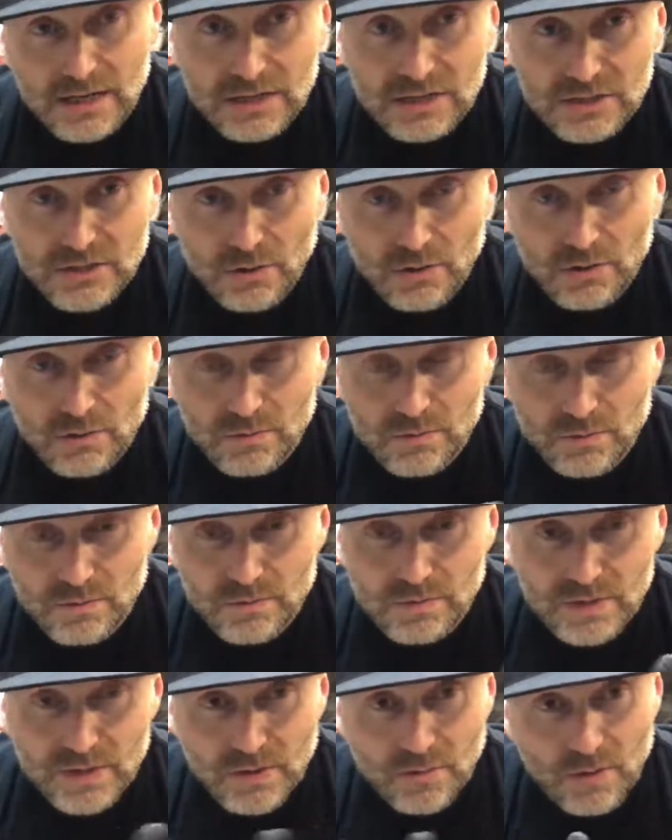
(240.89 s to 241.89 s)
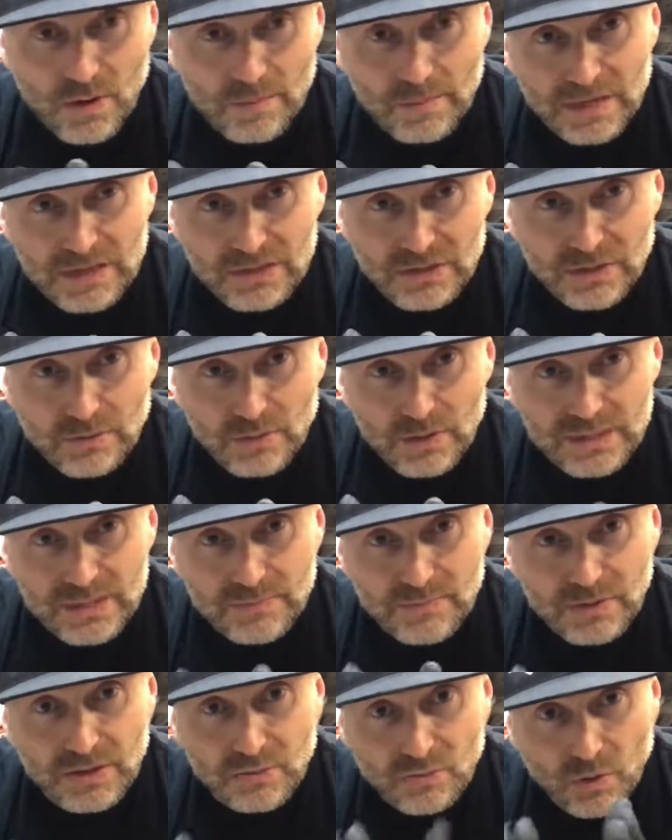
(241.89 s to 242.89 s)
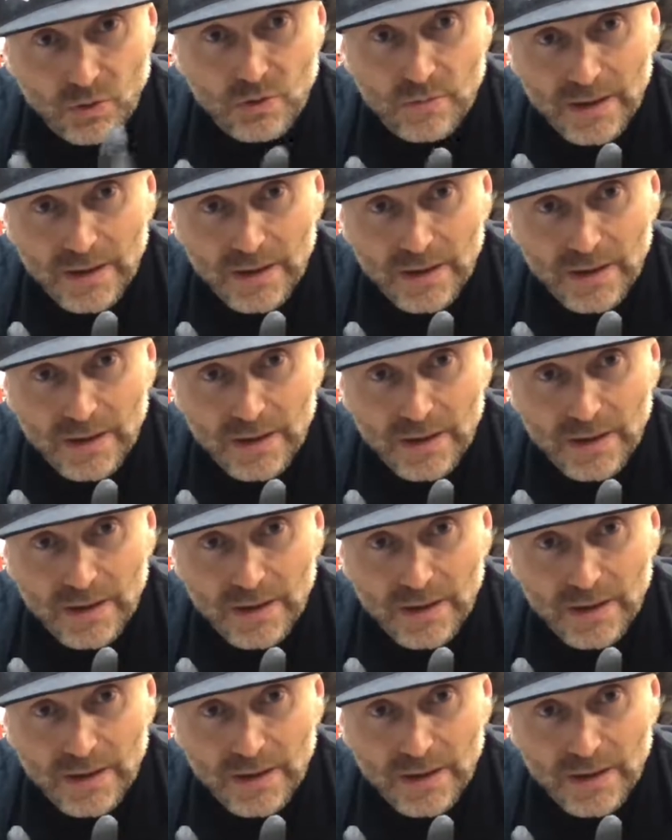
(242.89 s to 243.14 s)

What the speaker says: So you want to make sure once you put the rotor